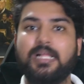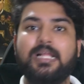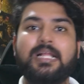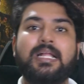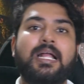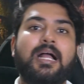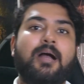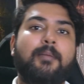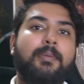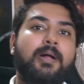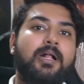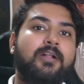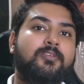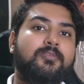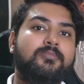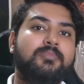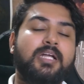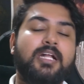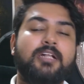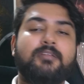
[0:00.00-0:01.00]
Apart from
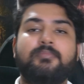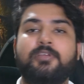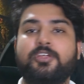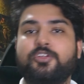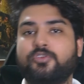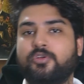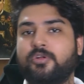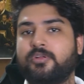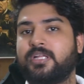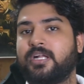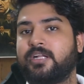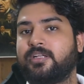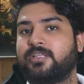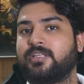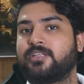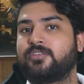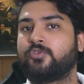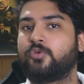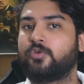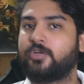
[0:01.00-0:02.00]
that, make sure that there's
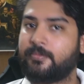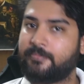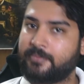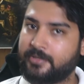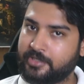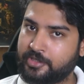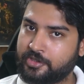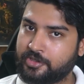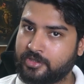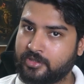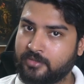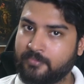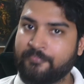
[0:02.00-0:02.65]
no repetition.